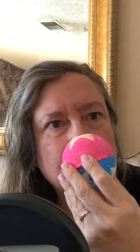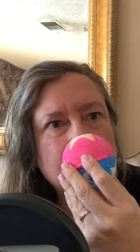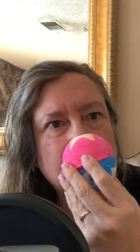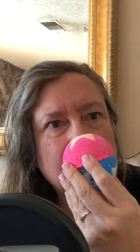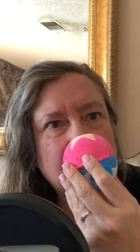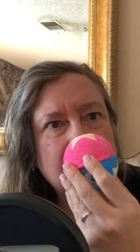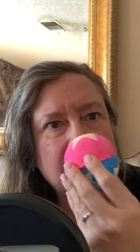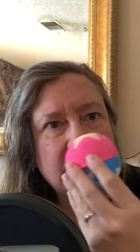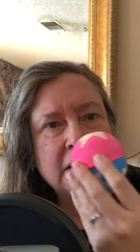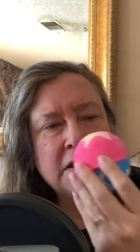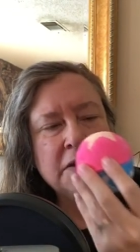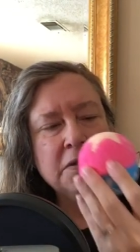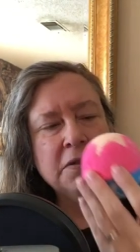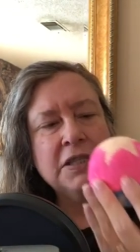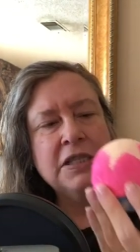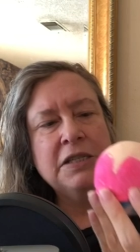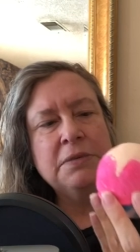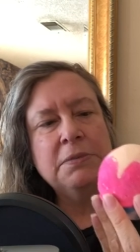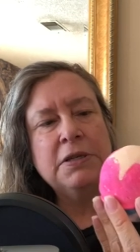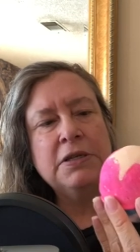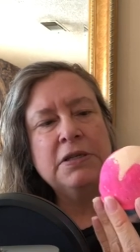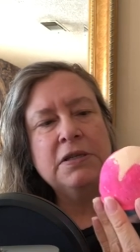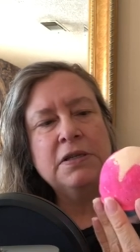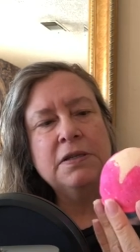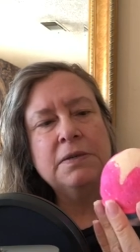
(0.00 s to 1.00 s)
This one
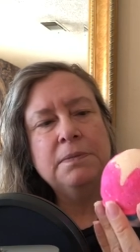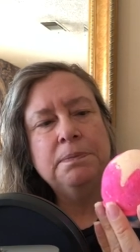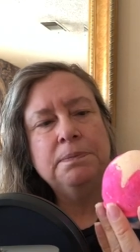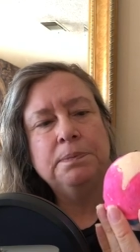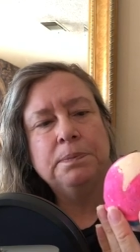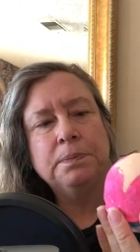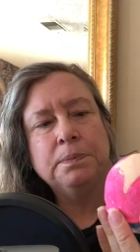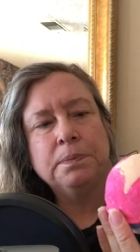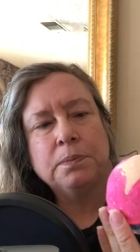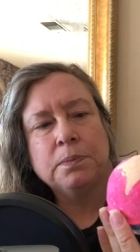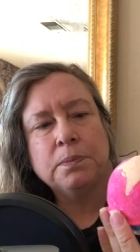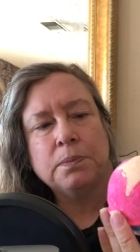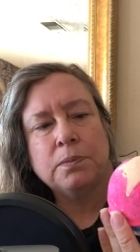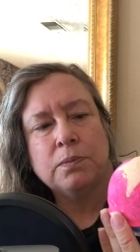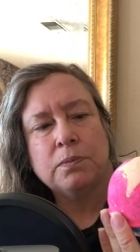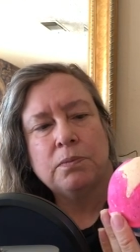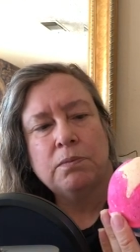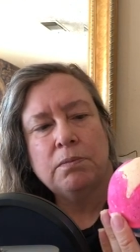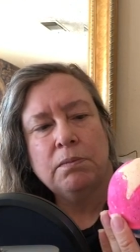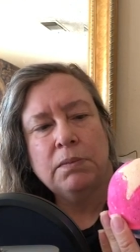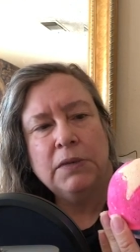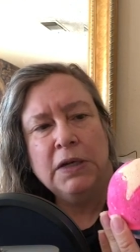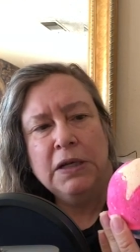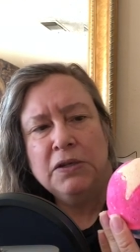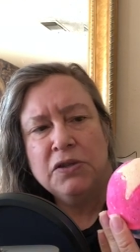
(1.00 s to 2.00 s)
smells
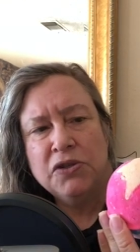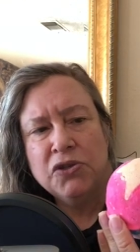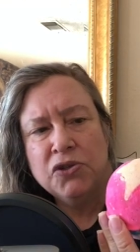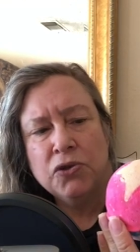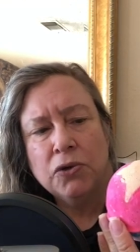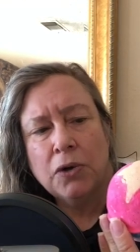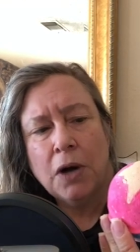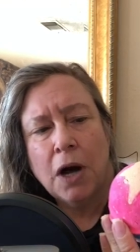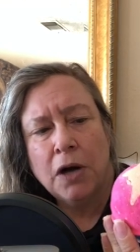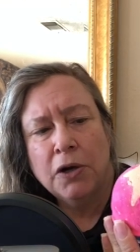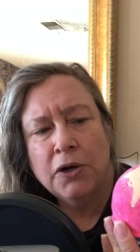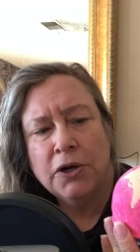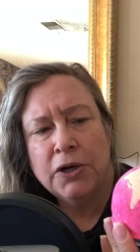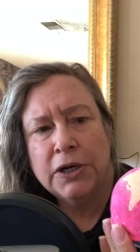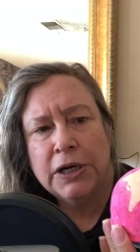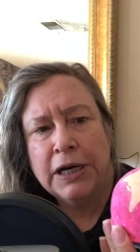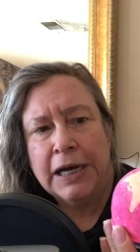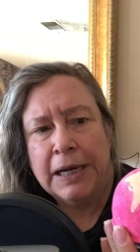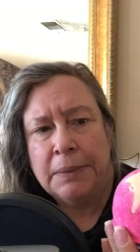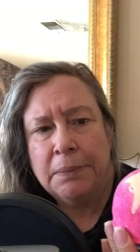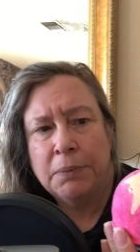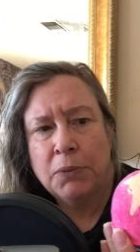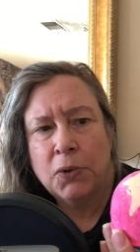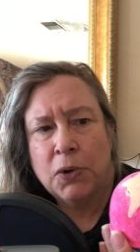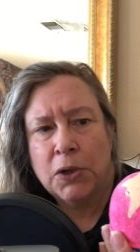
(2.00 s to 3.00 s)
stronger
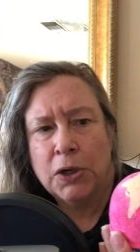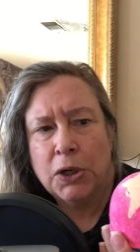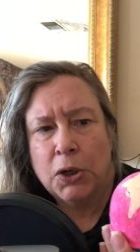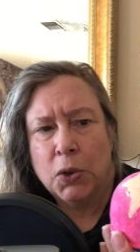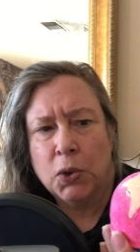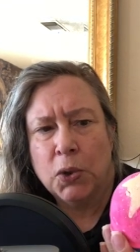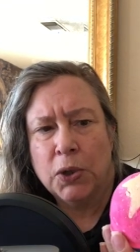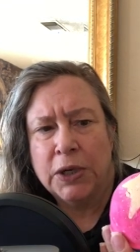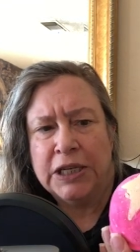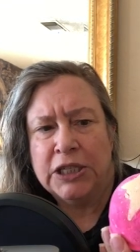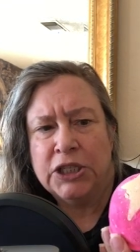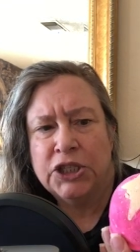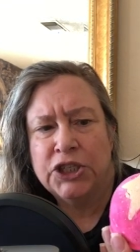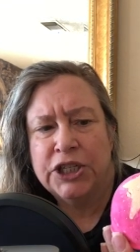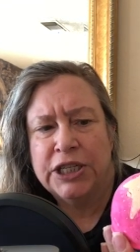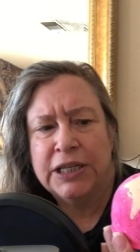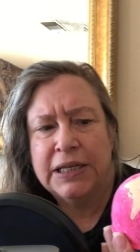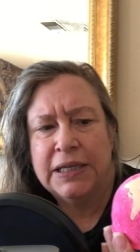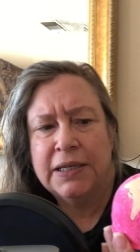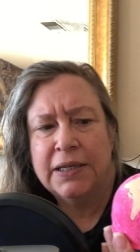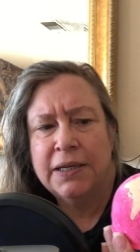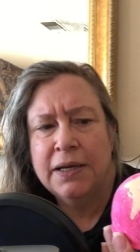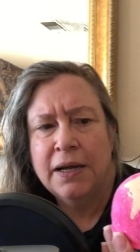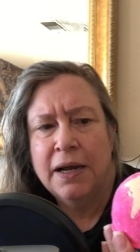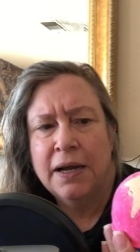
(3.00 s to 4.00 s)
and more
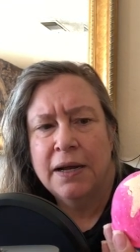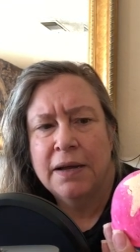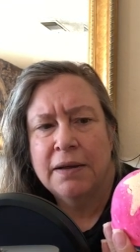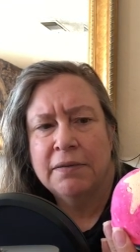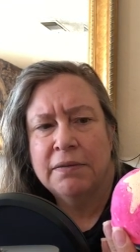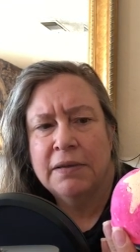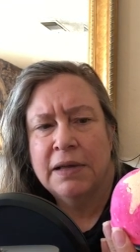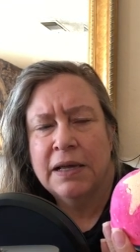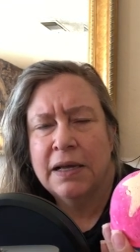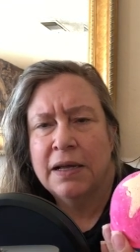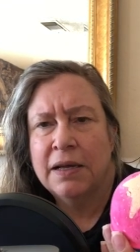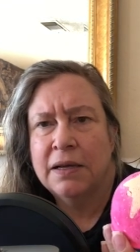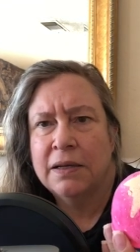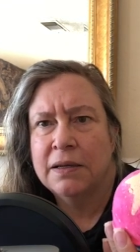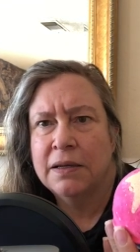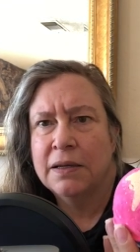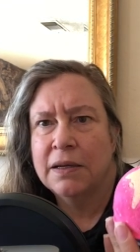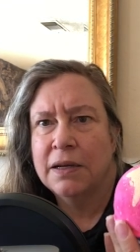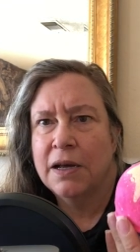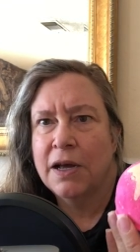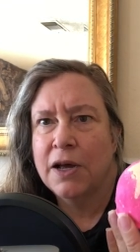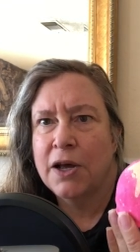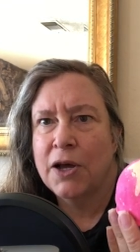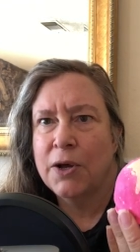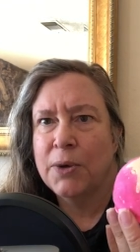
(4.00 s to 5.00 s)
orangey than
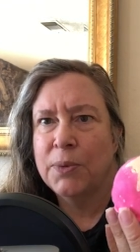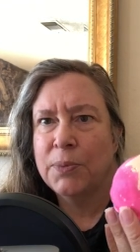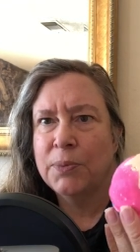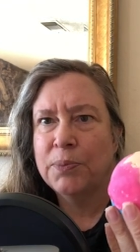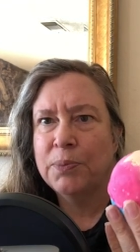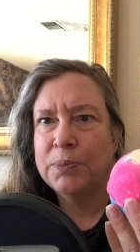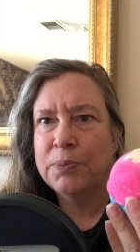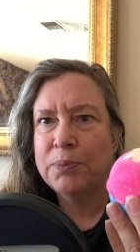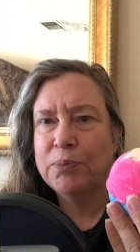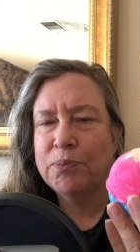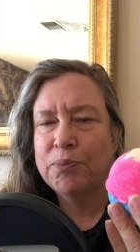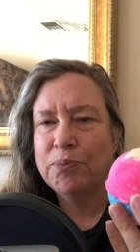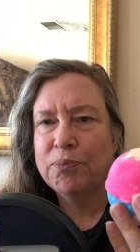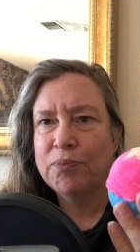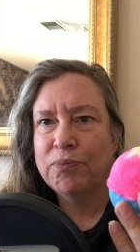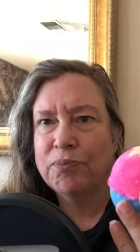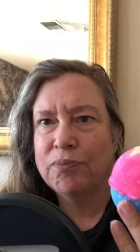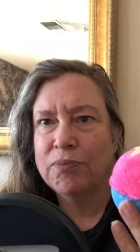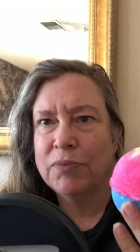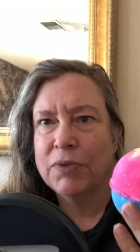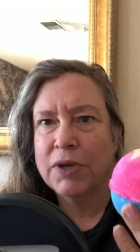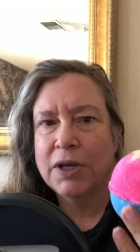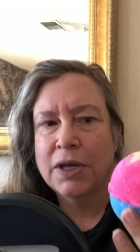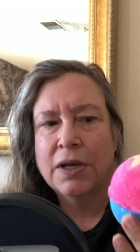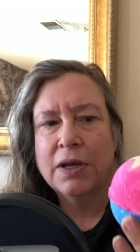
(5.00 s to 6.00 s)
um,
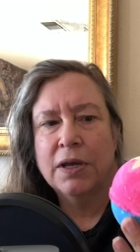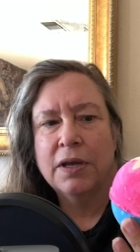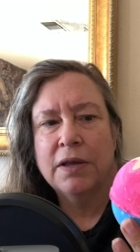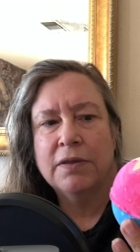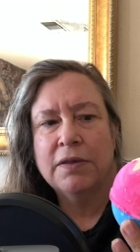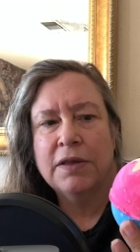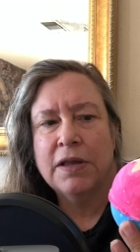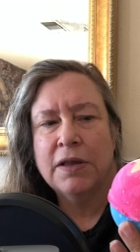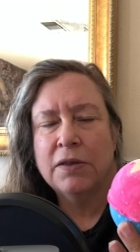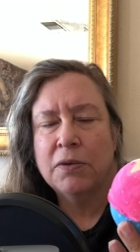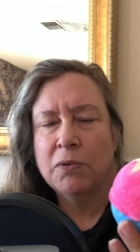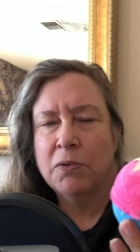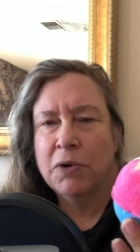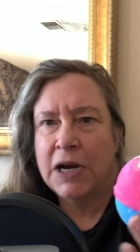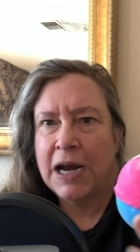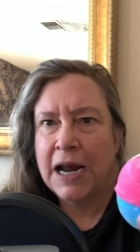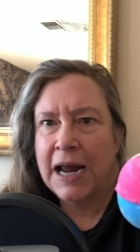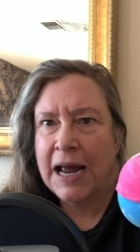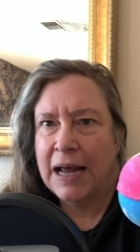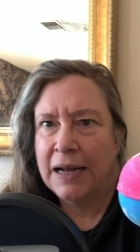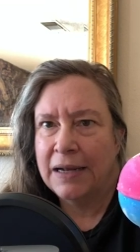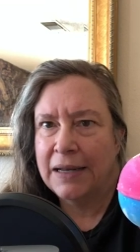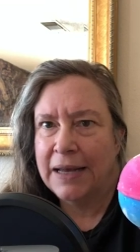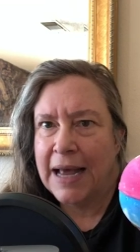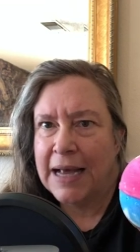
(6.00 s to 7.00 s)
than the one I
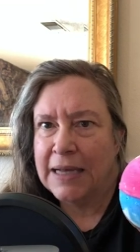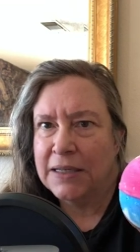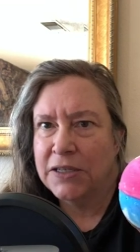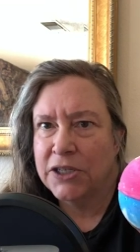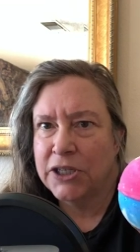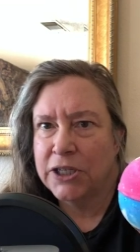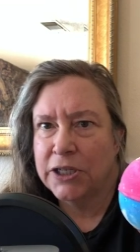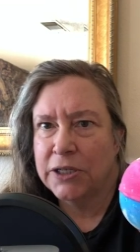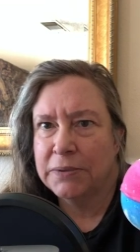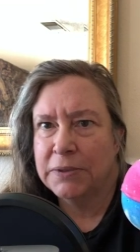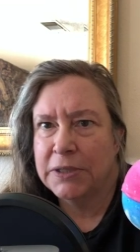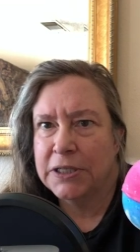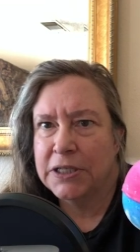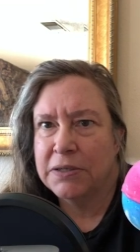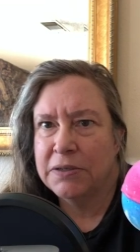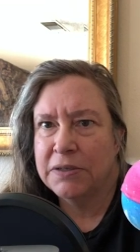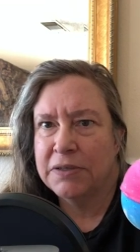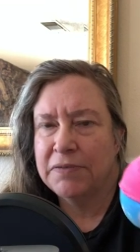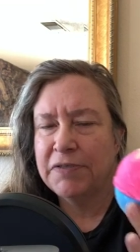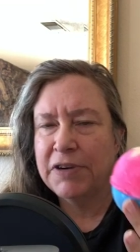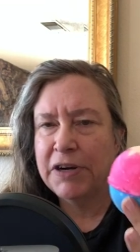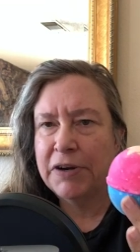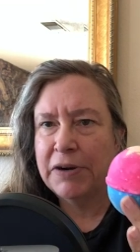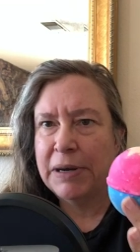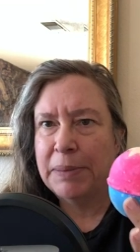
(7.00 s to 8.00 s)
had last year, which is
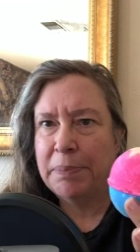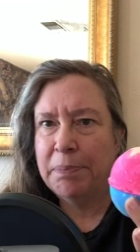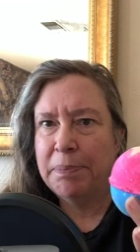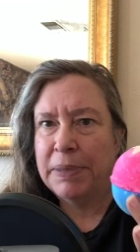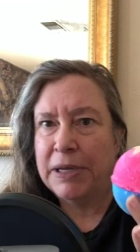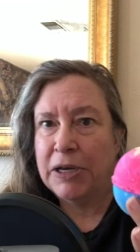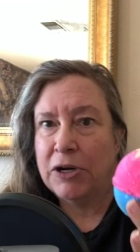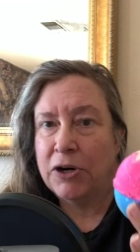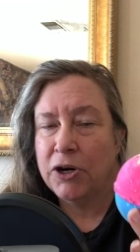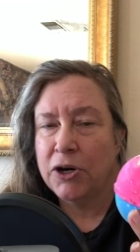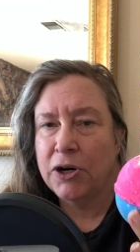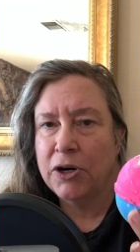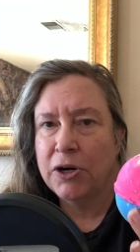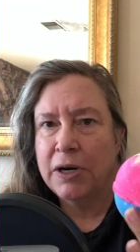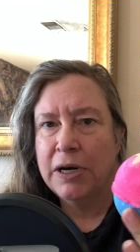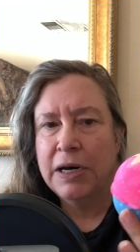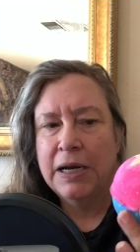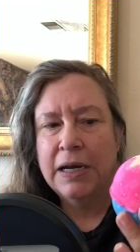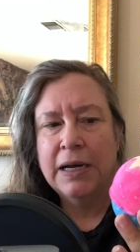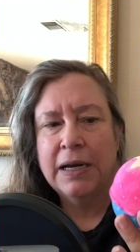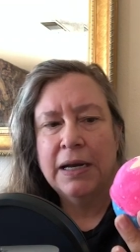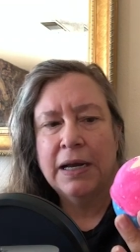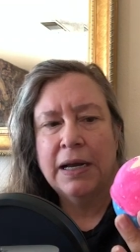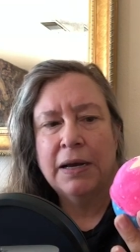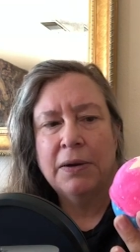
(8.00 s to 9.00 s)
very bitter.
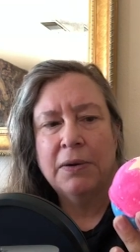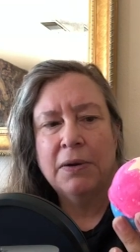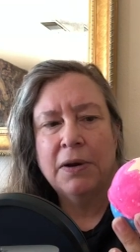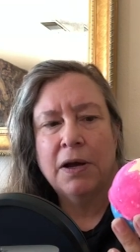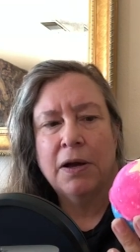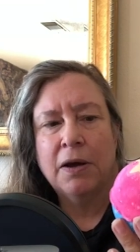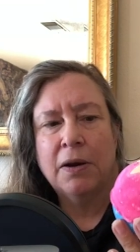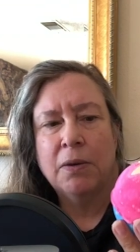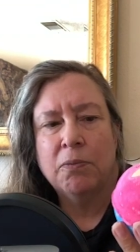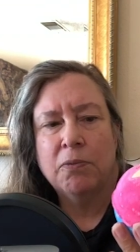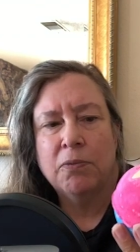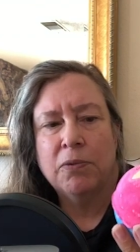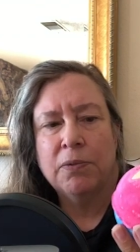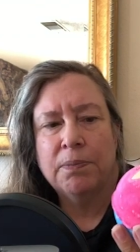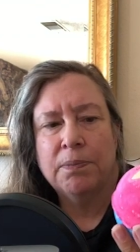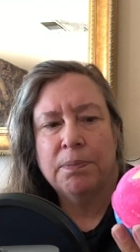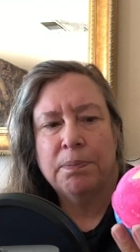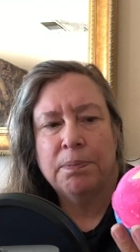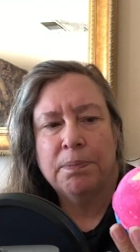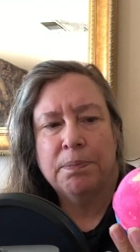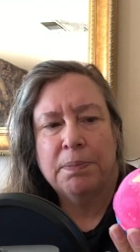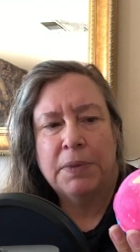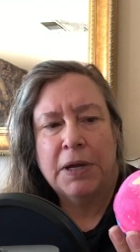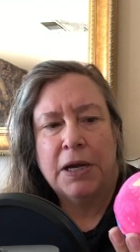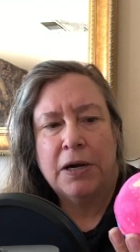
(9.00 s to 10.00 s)
Um,
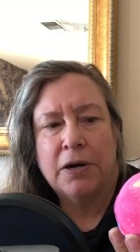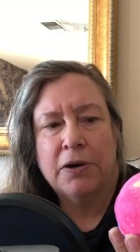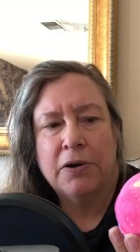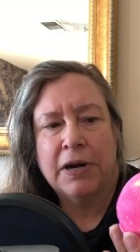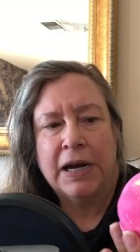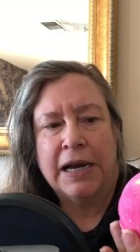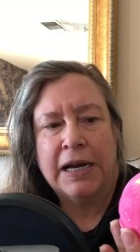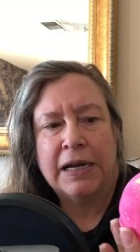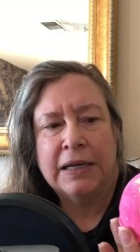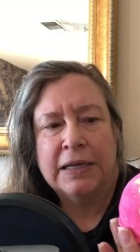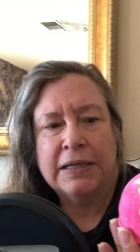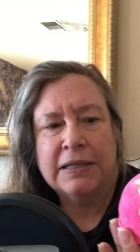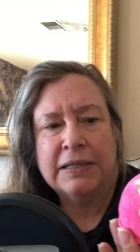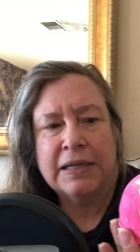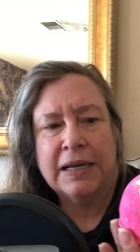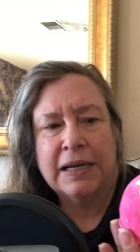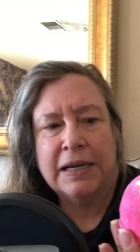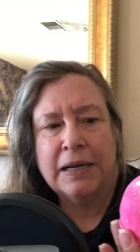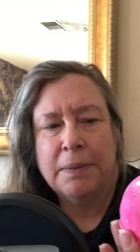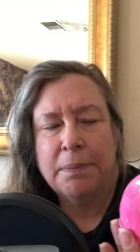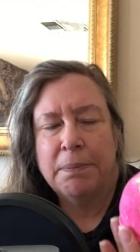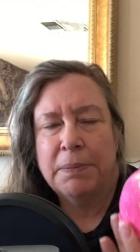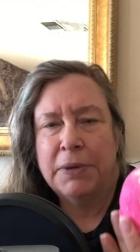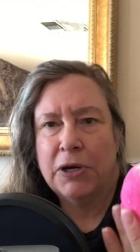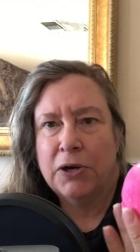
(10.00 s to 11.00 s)
Petitgrain is like
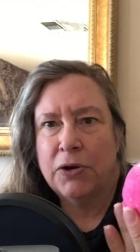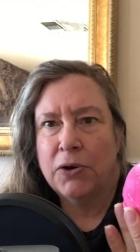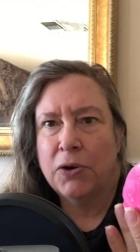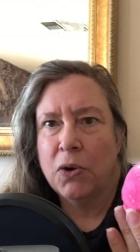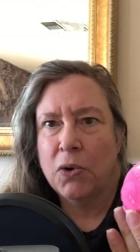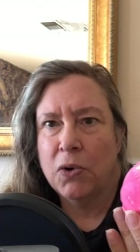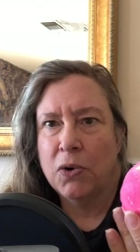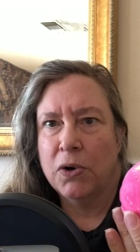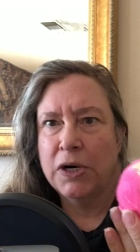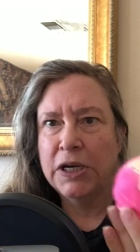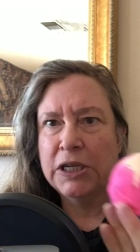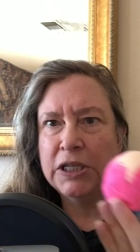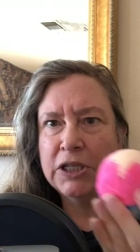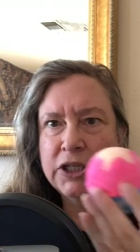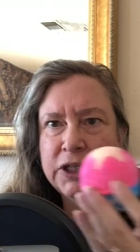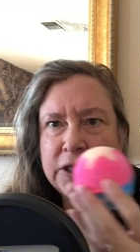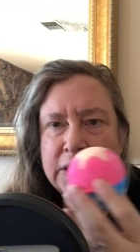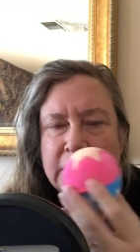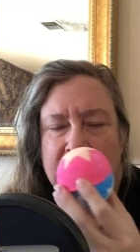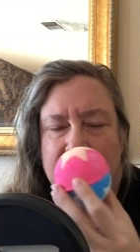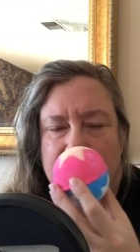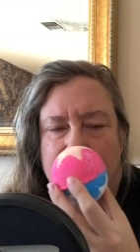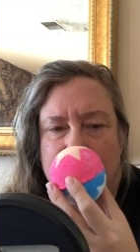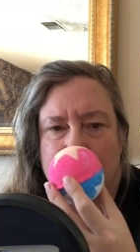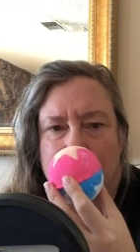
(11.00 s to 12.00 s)
a bitter orange
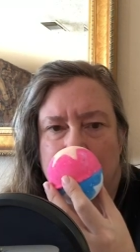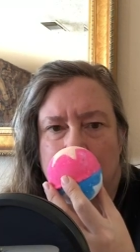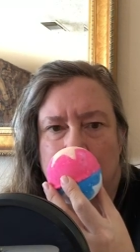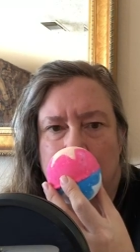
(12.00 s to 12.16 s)
scent.